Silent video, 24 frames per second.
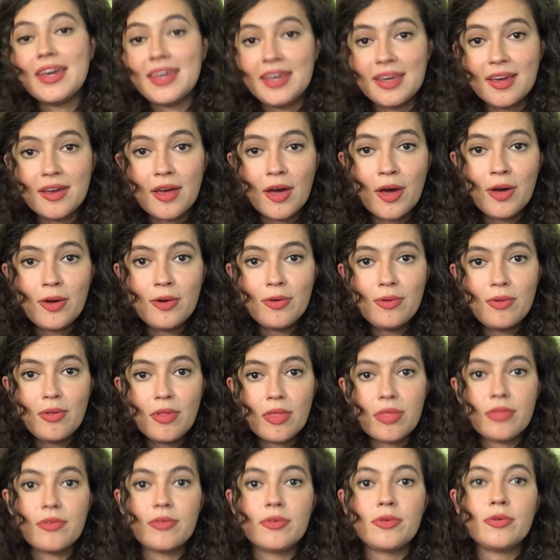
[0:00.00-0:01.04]
ego
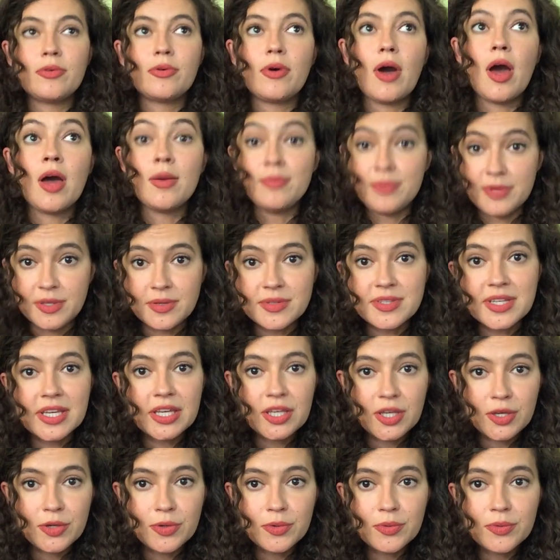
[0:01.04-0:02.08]
through abusing
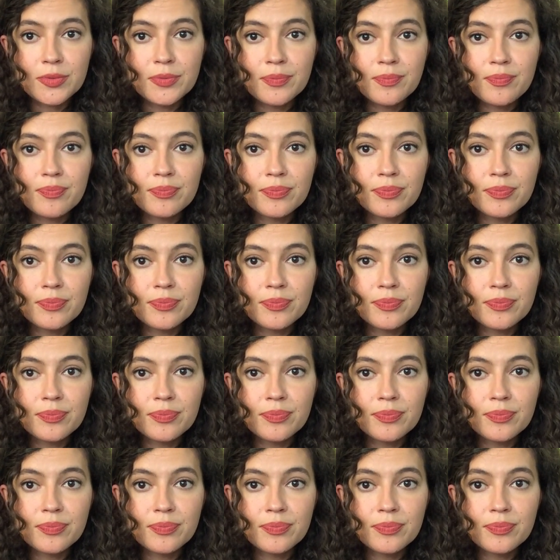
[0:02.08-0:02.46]
you.